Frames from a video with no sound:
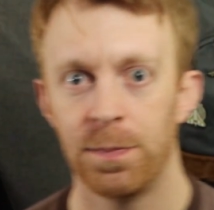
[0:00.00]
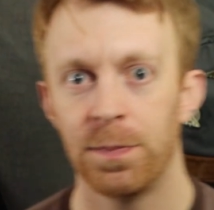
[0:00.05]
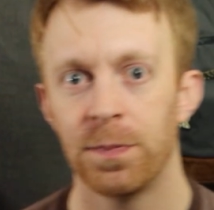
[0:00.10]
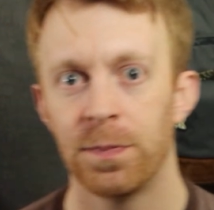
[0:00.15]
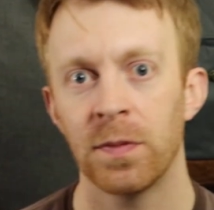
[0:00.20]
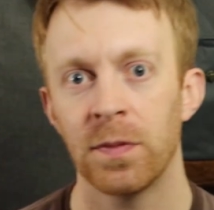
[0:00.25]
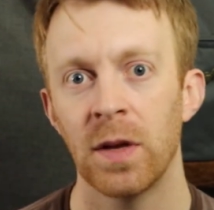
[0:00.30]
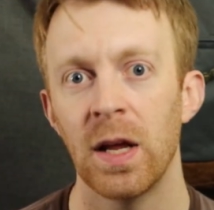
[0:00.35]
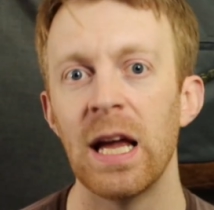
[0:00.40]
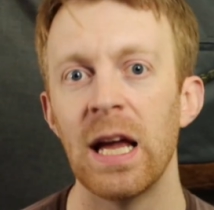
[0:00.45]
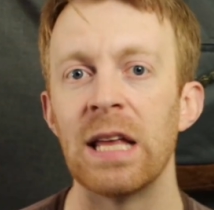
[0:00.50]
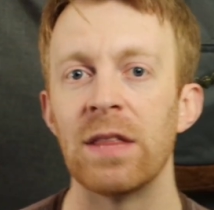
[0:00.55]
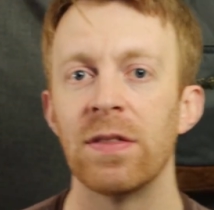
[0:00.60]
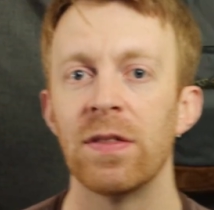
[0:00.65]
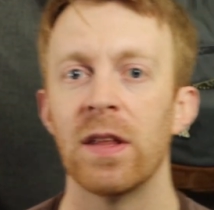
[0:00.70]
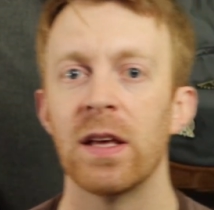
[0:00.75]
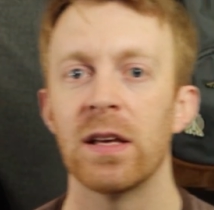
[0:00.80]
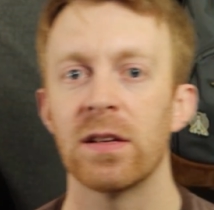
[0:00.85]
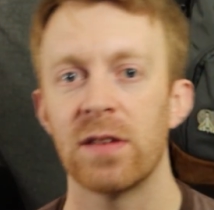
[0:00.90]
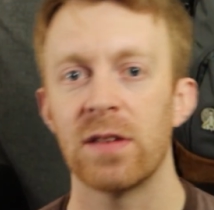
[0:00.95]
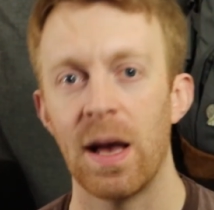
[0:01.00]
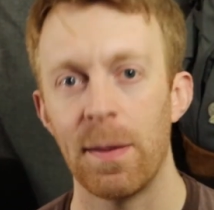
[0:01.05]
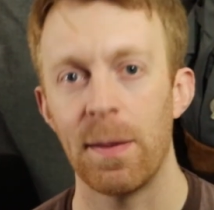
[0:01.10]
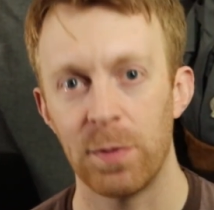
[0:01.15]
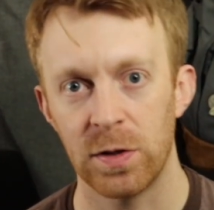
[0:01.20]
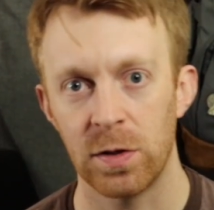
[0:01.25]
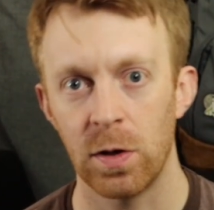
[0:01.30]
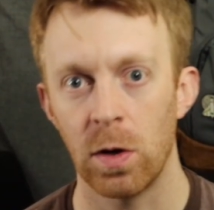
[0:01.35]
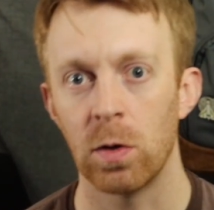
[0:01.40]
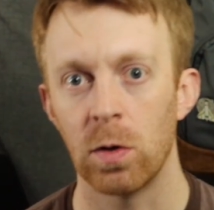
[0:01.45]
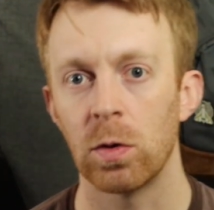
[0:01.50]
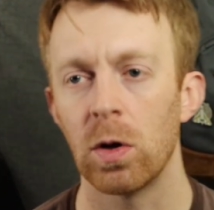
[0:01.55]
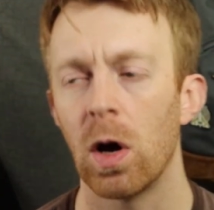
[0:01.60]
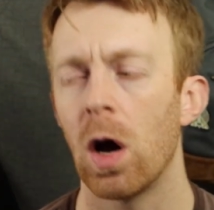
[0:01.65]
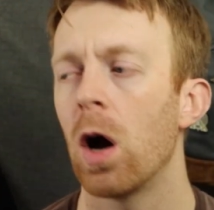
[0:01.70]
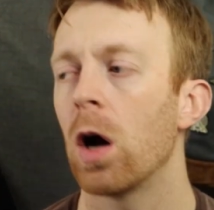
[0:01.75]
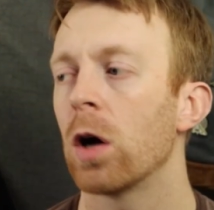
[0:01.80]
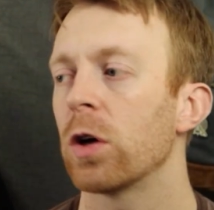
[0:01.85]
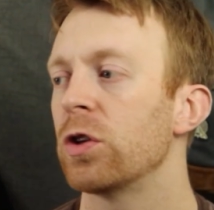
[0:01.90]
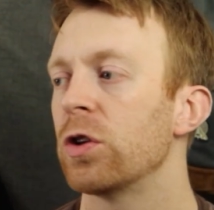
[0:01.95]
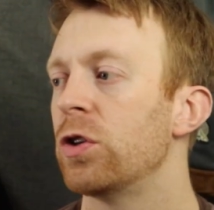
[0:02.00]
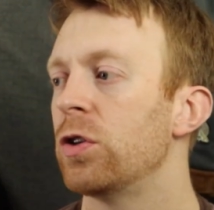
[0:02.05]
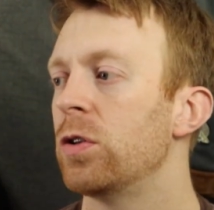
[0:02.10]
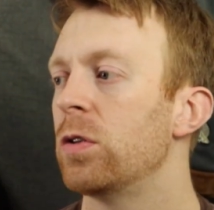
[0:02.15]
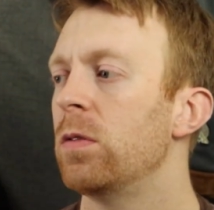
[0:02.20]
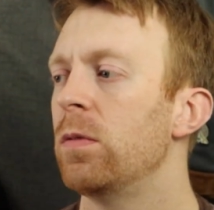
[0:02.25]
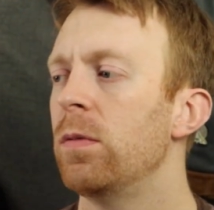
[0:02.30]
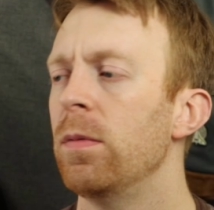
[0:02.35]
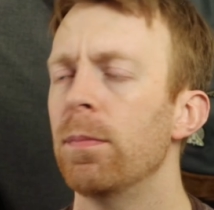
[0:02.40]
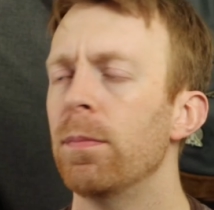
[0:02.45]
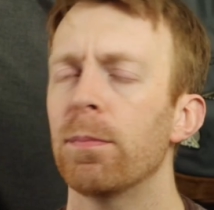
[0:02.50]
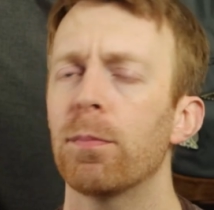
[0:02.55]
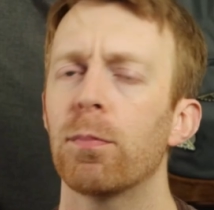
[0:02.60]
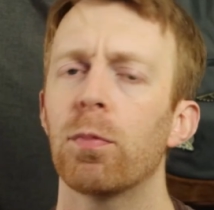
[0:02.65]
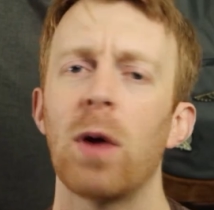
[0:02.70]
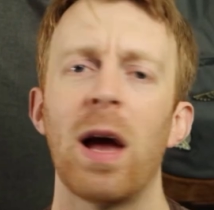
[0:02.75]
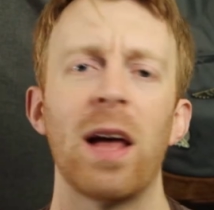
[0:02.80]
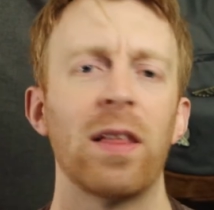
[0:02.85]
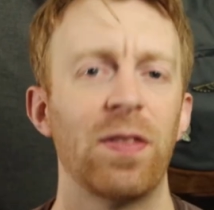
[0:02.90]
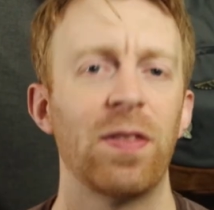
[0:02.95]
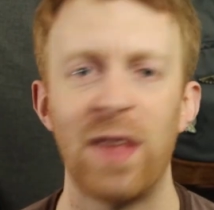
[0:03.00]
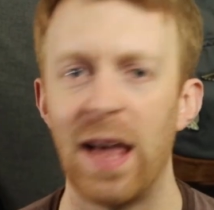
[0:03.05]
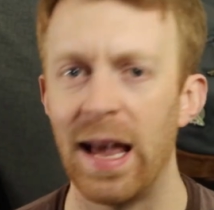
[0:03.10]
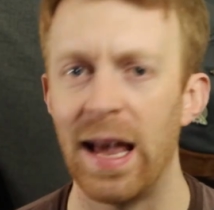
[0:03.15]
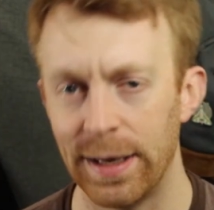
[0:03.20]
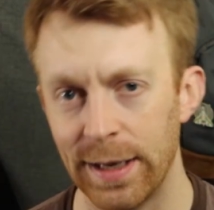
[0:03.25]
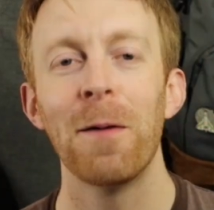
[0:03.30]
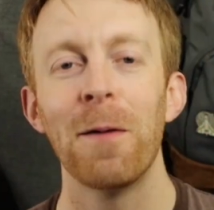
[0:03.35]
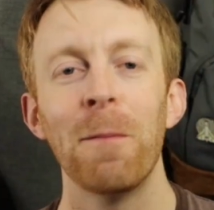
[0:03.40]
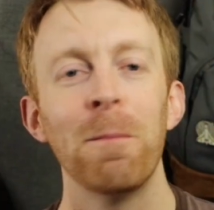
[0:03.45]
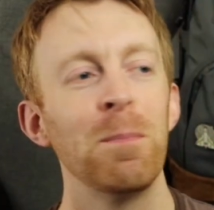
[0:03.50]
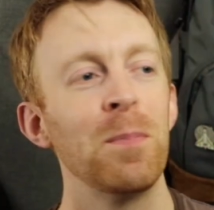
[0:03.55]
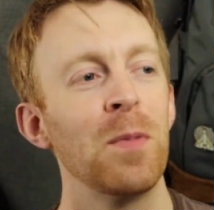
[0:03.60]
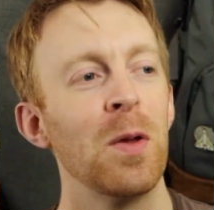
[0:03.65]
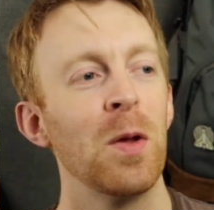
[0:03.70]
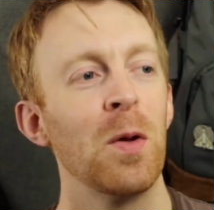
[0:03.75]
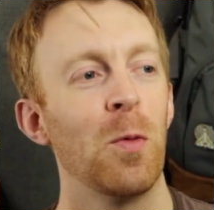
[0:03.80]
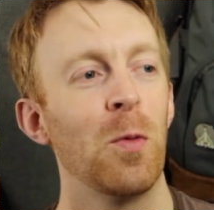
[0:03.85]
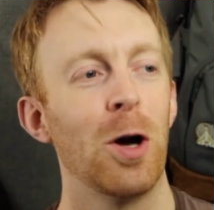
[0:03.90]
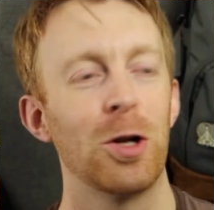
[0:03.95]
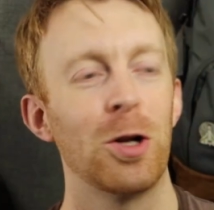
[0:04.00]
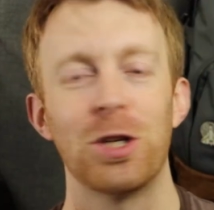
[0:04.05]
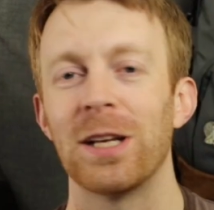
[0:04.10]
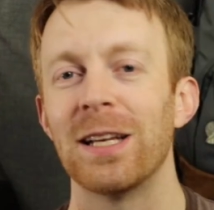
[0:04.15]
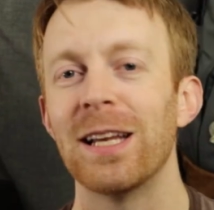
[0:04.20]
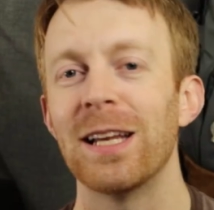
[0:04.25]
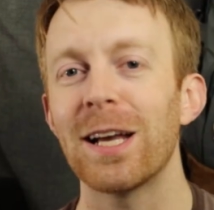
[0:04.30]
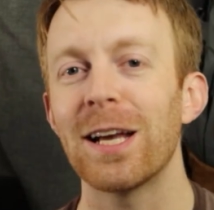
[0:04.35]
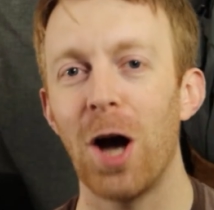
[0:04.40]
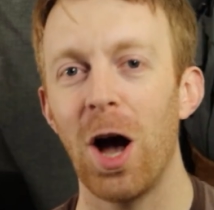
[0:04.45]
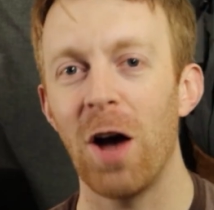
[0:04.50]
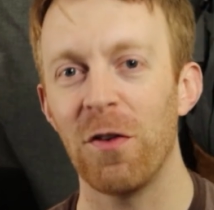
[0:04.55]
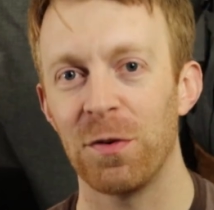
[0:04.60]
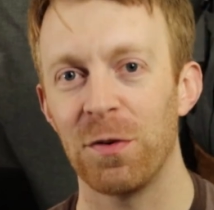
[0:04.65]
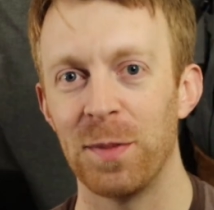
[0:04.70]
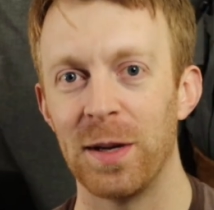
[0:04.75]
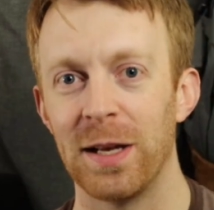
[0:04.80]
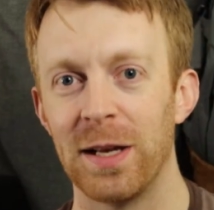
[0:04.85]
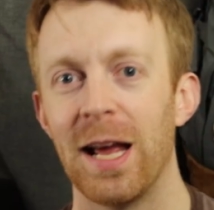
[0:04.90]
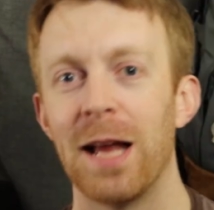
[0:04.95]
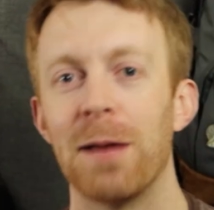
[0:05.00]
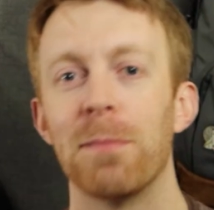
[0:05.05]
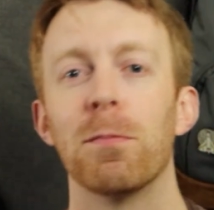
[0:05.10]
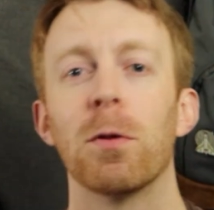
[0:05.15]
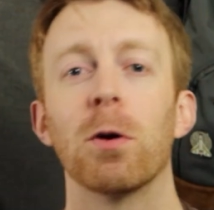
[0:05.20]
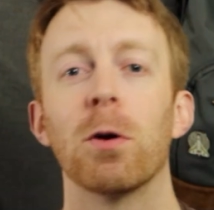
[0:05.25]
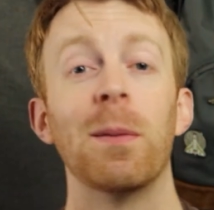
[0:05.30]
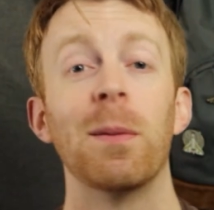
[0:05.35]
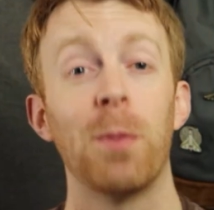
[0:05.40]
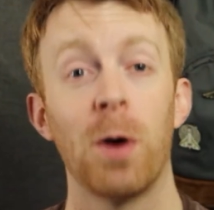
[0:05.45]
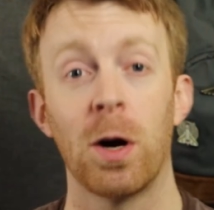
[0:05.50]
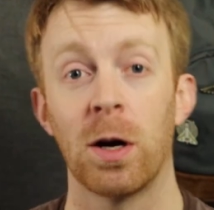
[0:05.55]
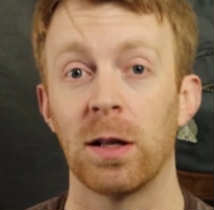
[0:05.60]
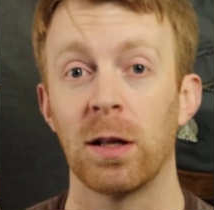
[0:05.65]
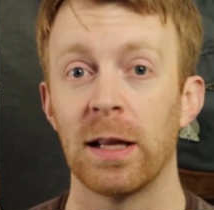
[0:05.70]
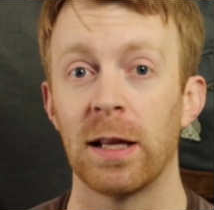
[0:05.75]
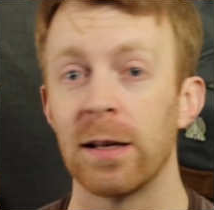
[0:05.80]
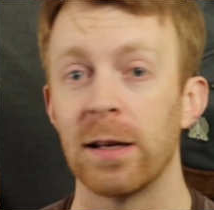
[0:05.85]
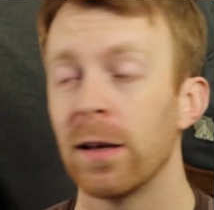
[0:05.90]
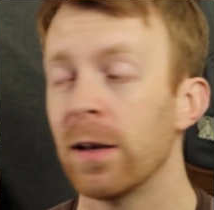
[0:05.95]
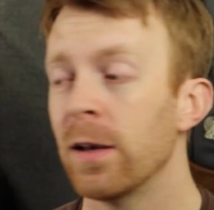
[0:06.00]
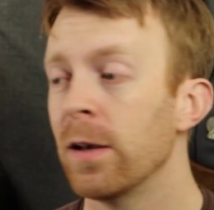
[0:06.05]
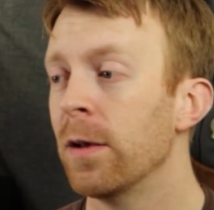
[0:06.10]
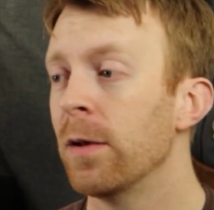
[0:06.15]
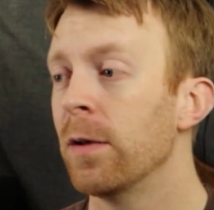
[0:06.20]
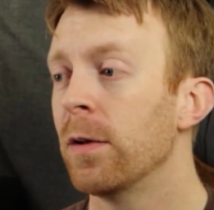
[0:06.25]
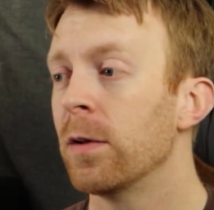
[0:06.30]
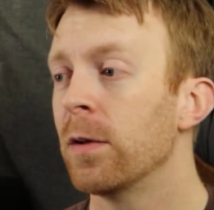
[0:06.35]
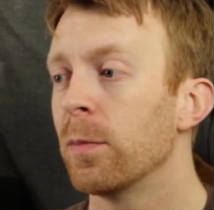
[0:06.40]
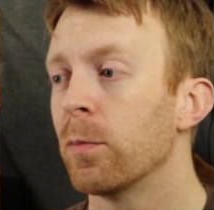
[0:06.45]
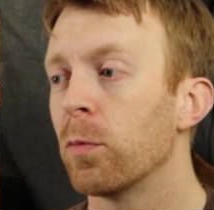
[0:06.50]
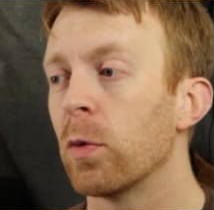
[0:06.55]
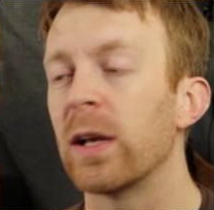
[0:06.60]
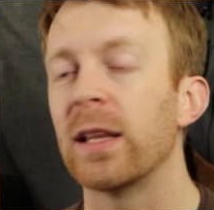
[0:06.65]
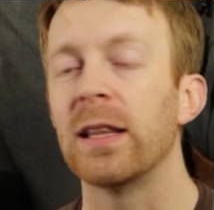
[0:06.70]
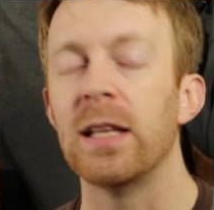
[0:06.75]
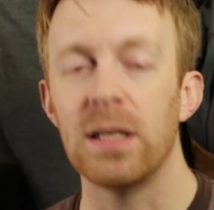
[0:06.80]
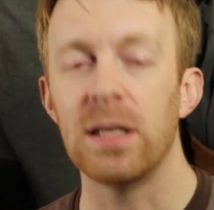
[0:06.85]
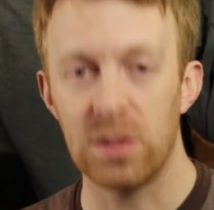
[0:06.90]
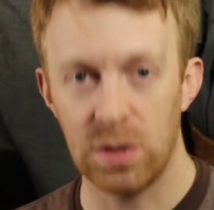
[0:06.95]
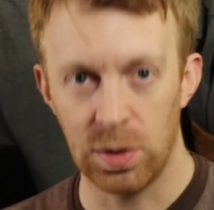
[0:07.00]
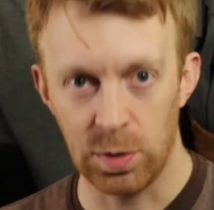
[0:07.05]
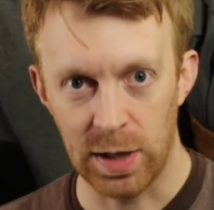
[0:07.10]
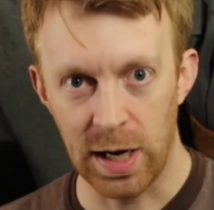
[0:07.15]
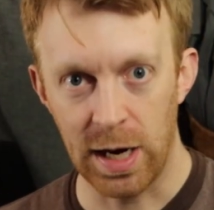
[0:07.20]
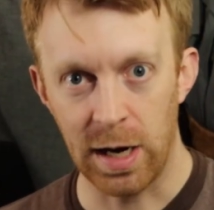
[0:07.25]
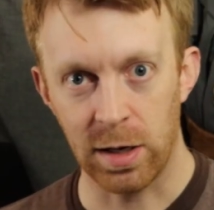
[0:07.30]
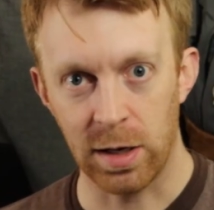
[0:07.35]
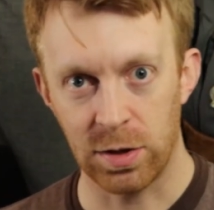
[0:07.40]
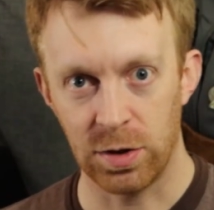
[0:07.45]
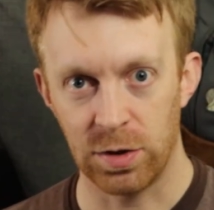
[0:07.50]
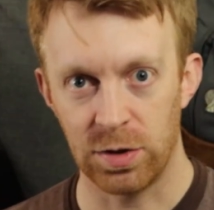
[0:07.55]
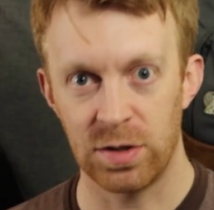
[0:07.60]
in this episode are breathtaking. Watching Nick Offerman and Murray Bartlett bring these two characters to